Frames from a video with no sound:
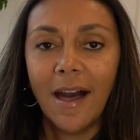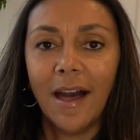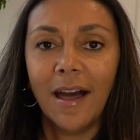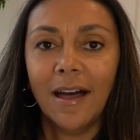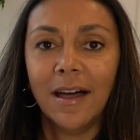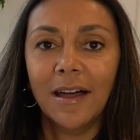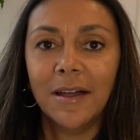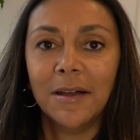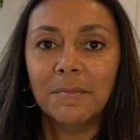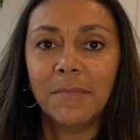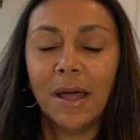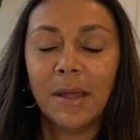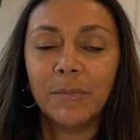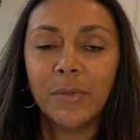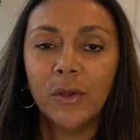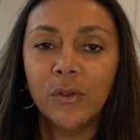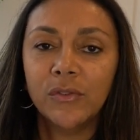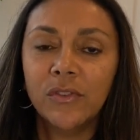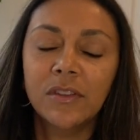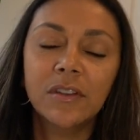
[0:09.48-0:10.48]
I
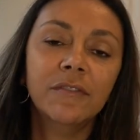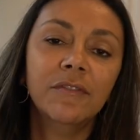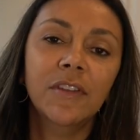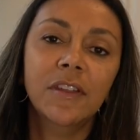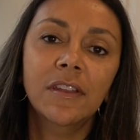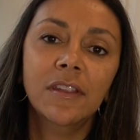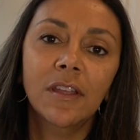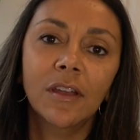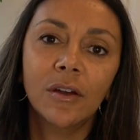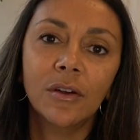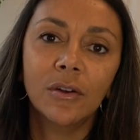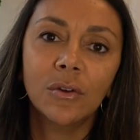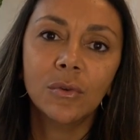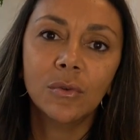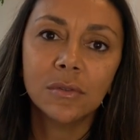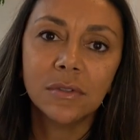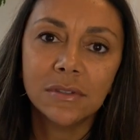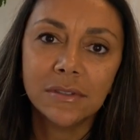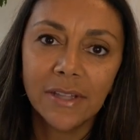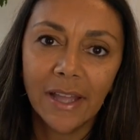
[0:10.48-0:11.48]
posted a
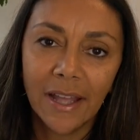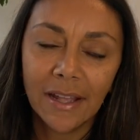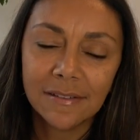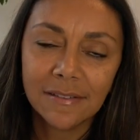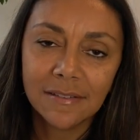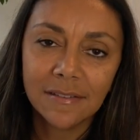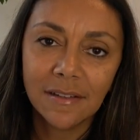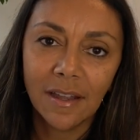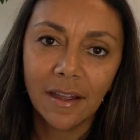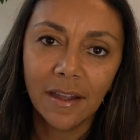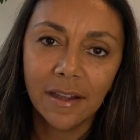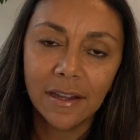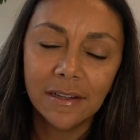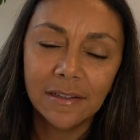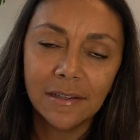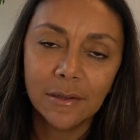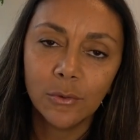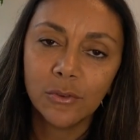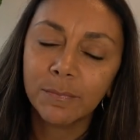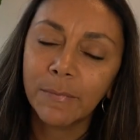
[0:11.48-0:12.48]
video last
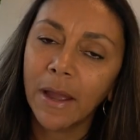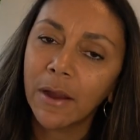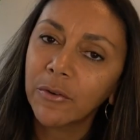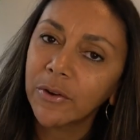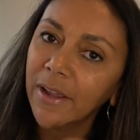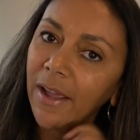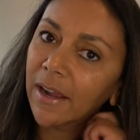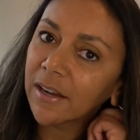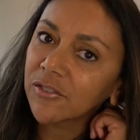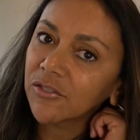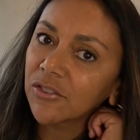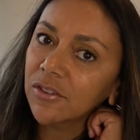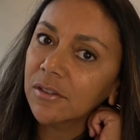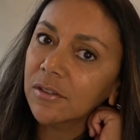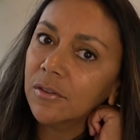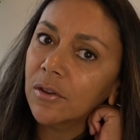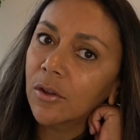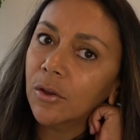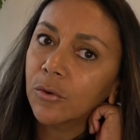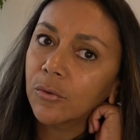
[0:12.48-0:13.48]
night. It was my
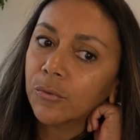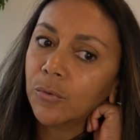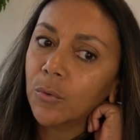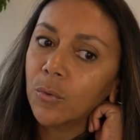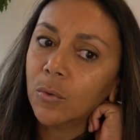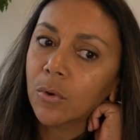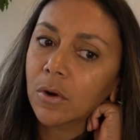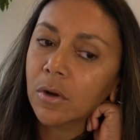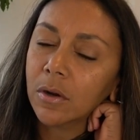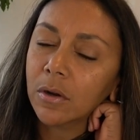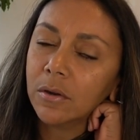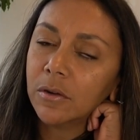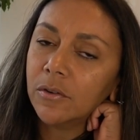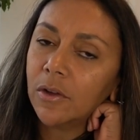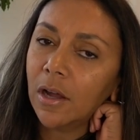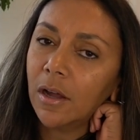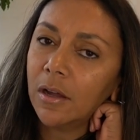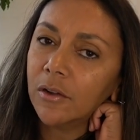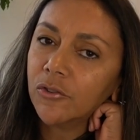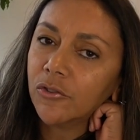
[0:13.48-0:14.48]
reaction for
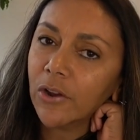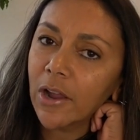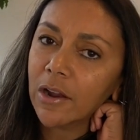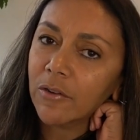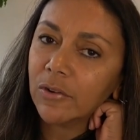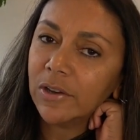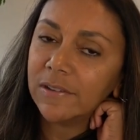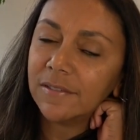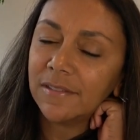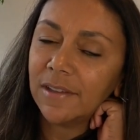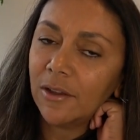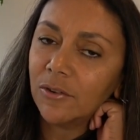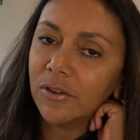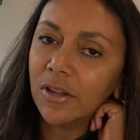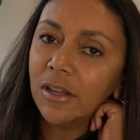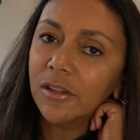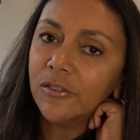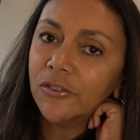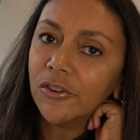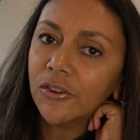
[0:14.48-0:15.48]
Drag Race Down
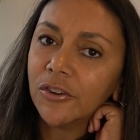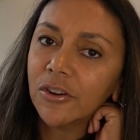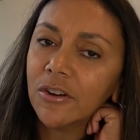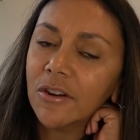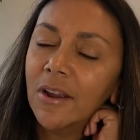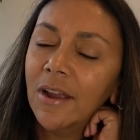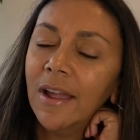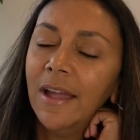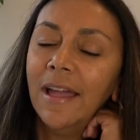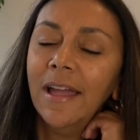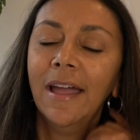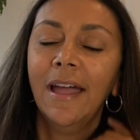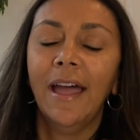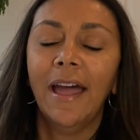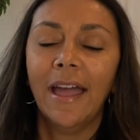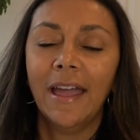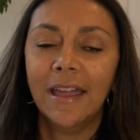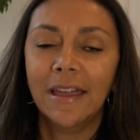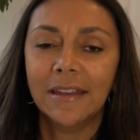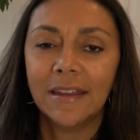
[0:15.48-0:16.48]
Under,
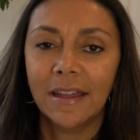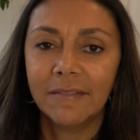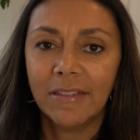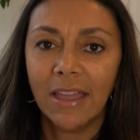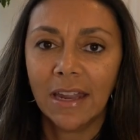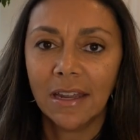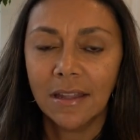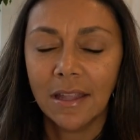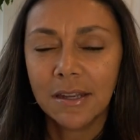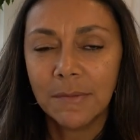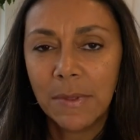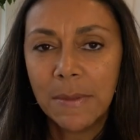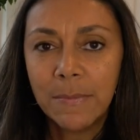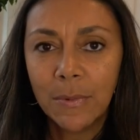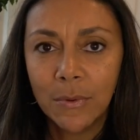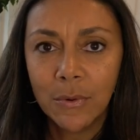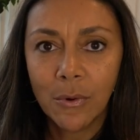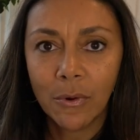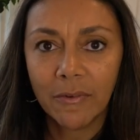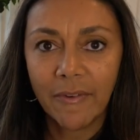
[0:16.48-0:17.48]
and I've got a lot of
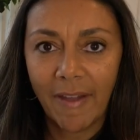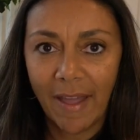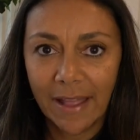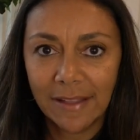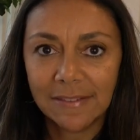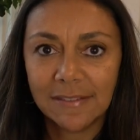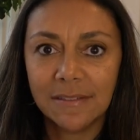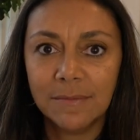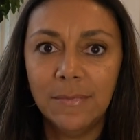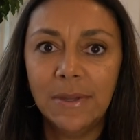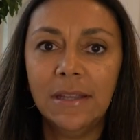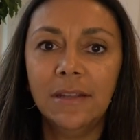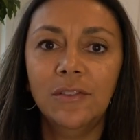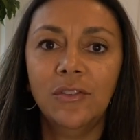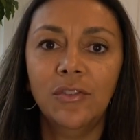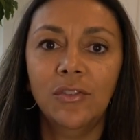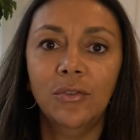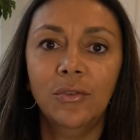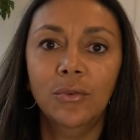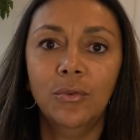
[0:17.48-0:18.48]
people who have asked me
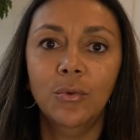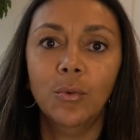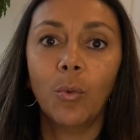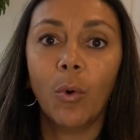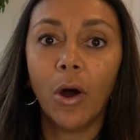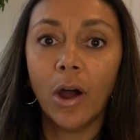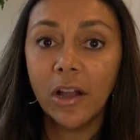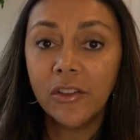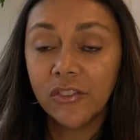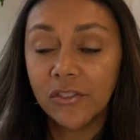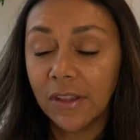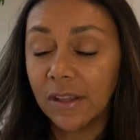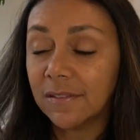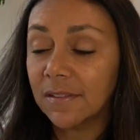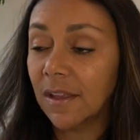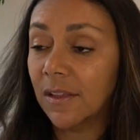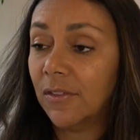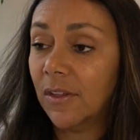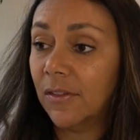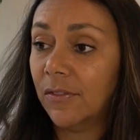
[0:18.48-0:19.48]
to watch. They
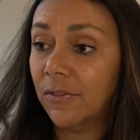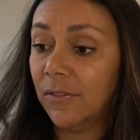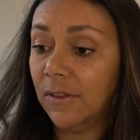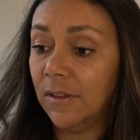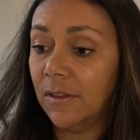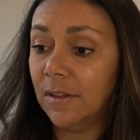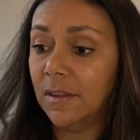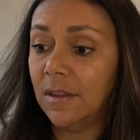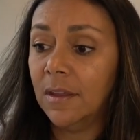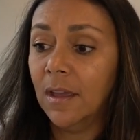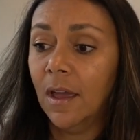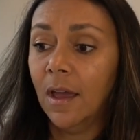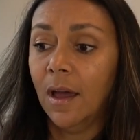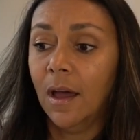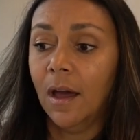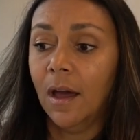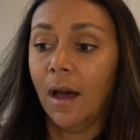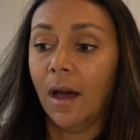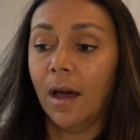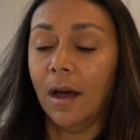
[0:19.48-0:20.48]
said that the
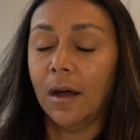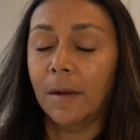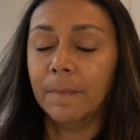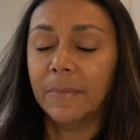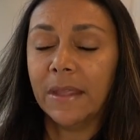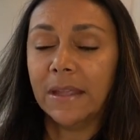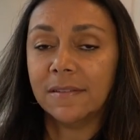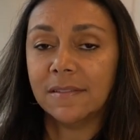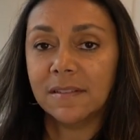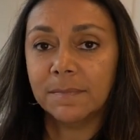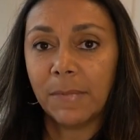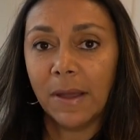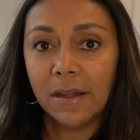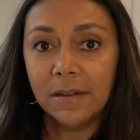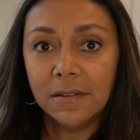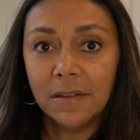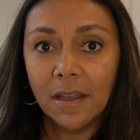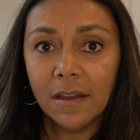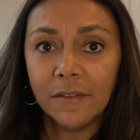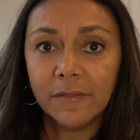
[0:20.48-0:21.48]

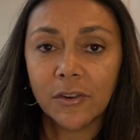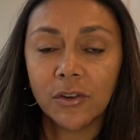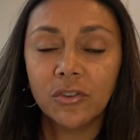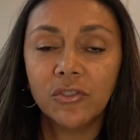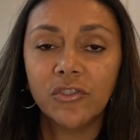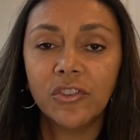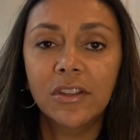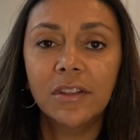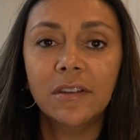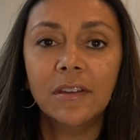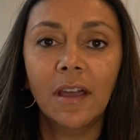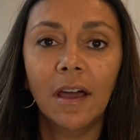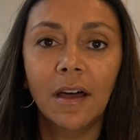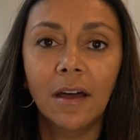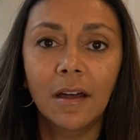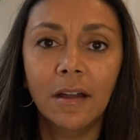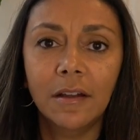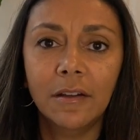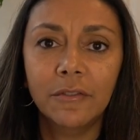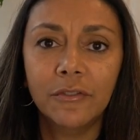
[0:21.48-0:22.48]
España version
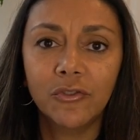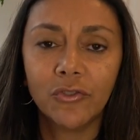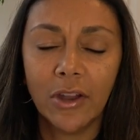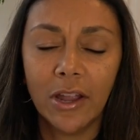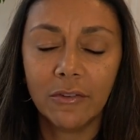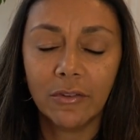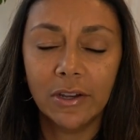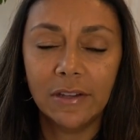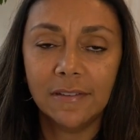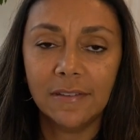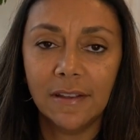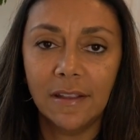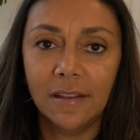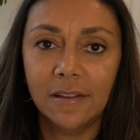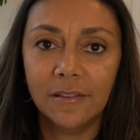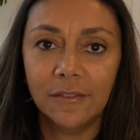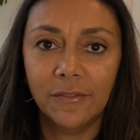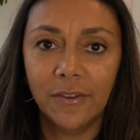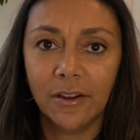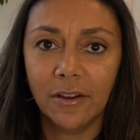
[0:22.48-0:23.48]
of Drag Race
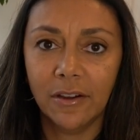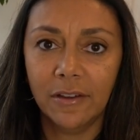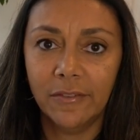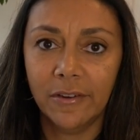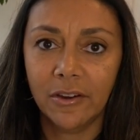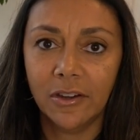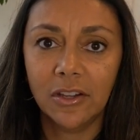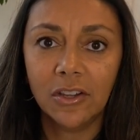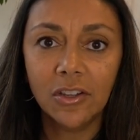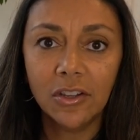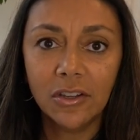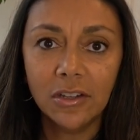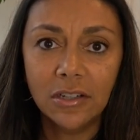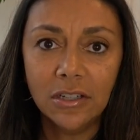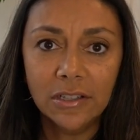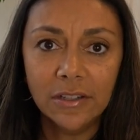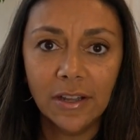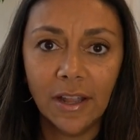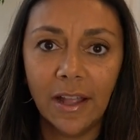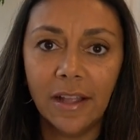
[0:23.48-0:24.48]
is very, very
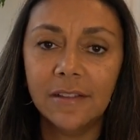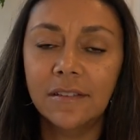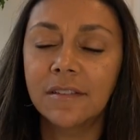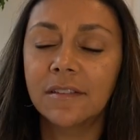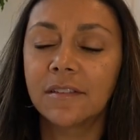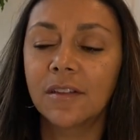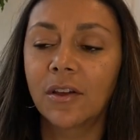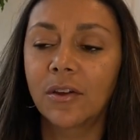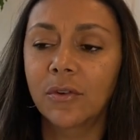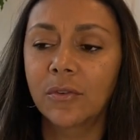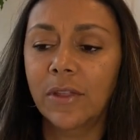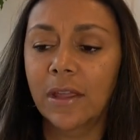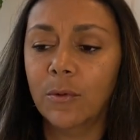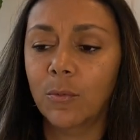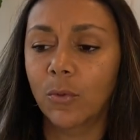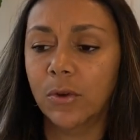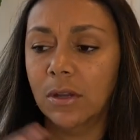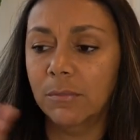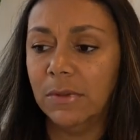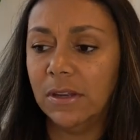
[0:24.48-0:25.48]
good, and so they
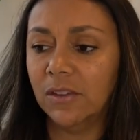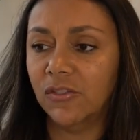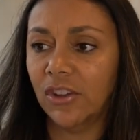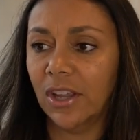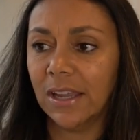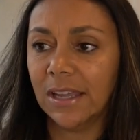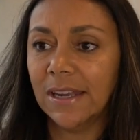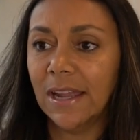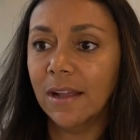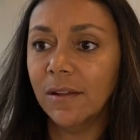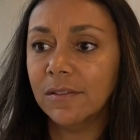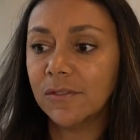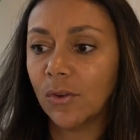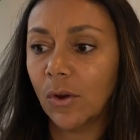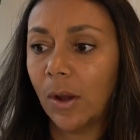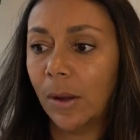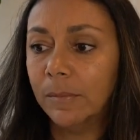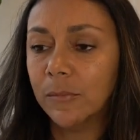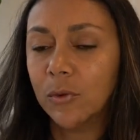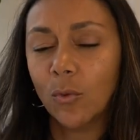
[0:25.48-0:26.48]
wanted me to check it out,
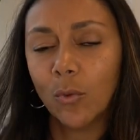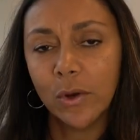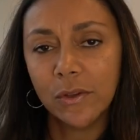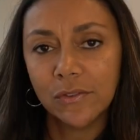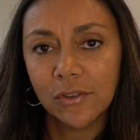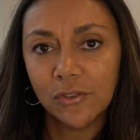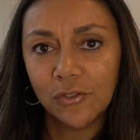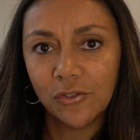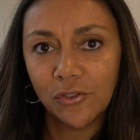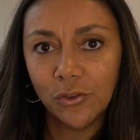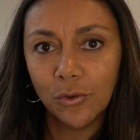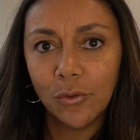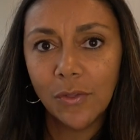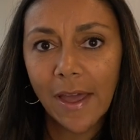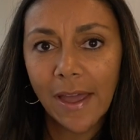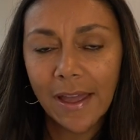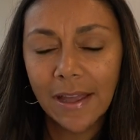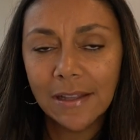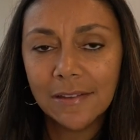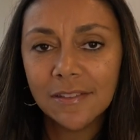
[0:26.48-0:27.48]
so I'm going to do
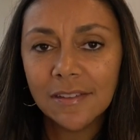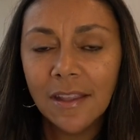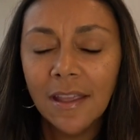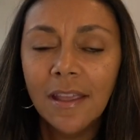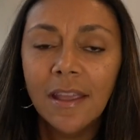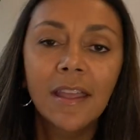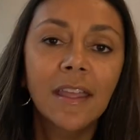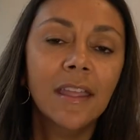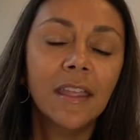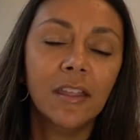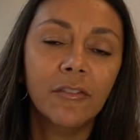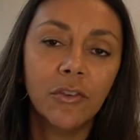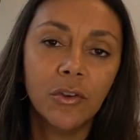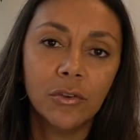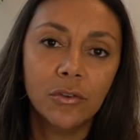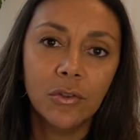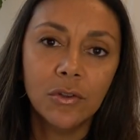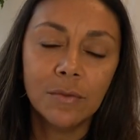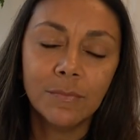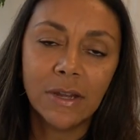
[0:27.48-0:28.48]
that. If
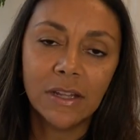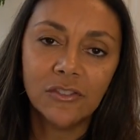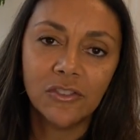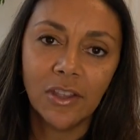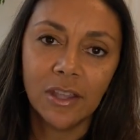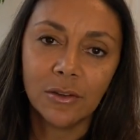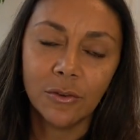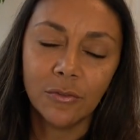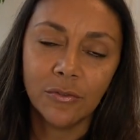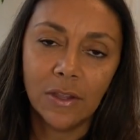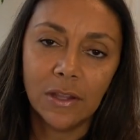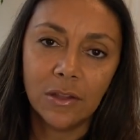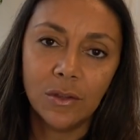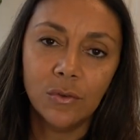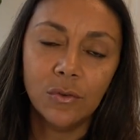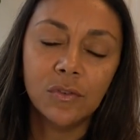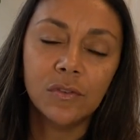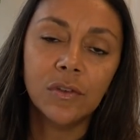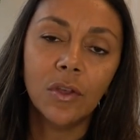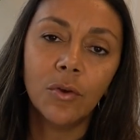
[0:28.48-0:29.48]
you're new to my channel, thank
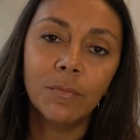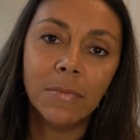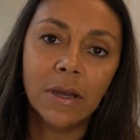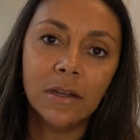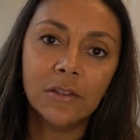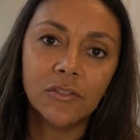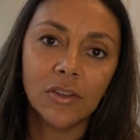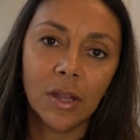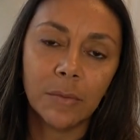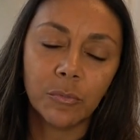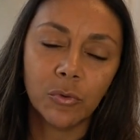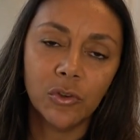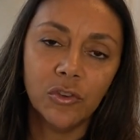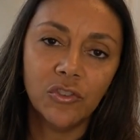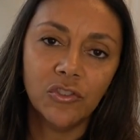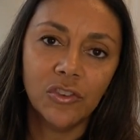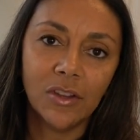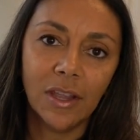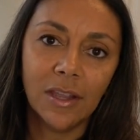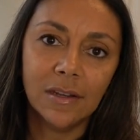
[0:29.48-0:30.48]
you so much. I
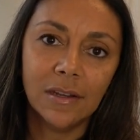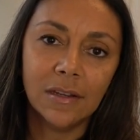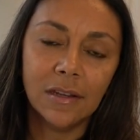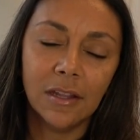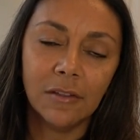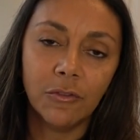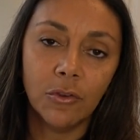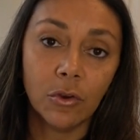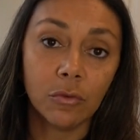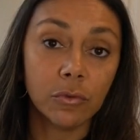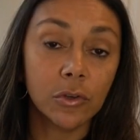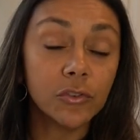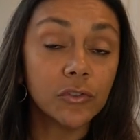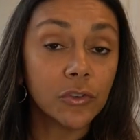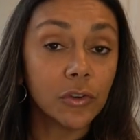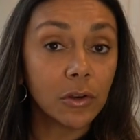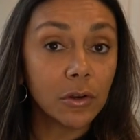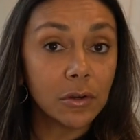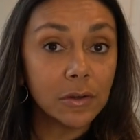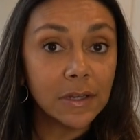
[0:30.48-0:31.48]
appreciate it. If you're
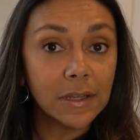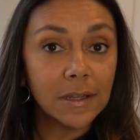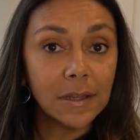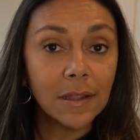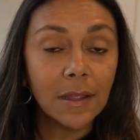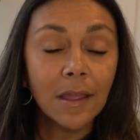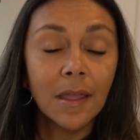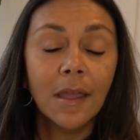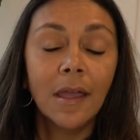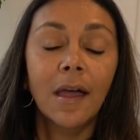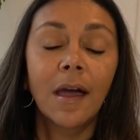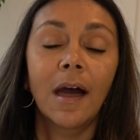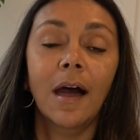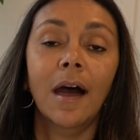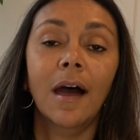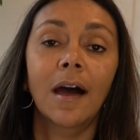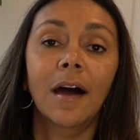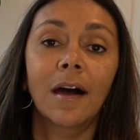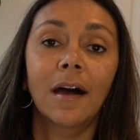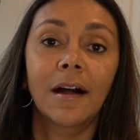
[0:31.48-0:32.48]
returning,
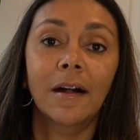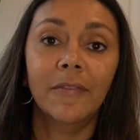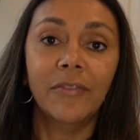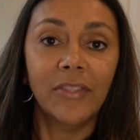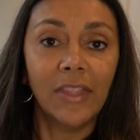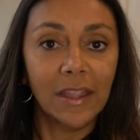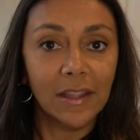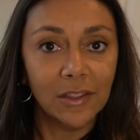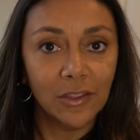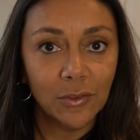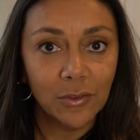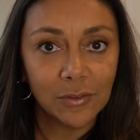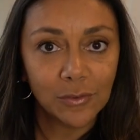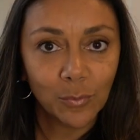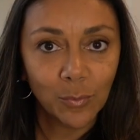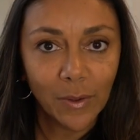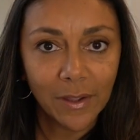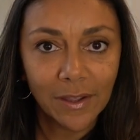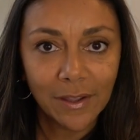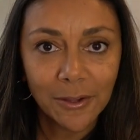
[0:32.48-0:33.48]
thank you
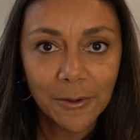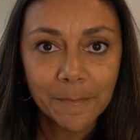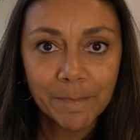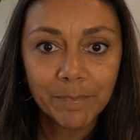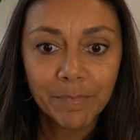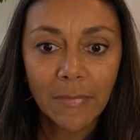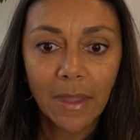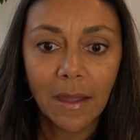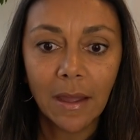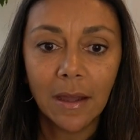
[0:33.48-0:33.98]
as well.